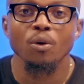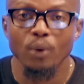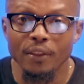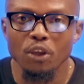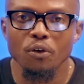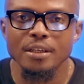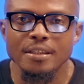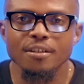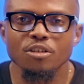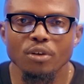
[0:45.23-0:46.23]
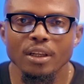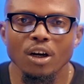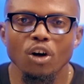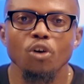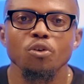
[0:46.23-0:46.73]
Whether you are a seasoned trader
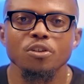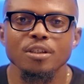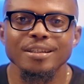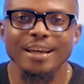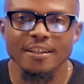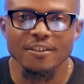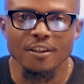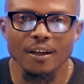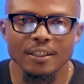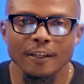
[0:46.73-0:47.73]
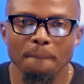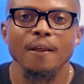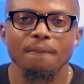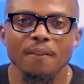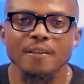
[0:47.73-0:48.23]
or you're just getting started,
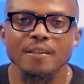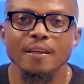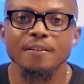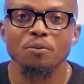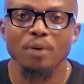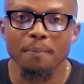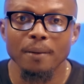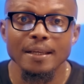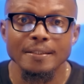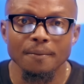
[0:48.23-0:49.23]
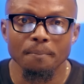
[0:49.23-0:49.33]
this is the right place to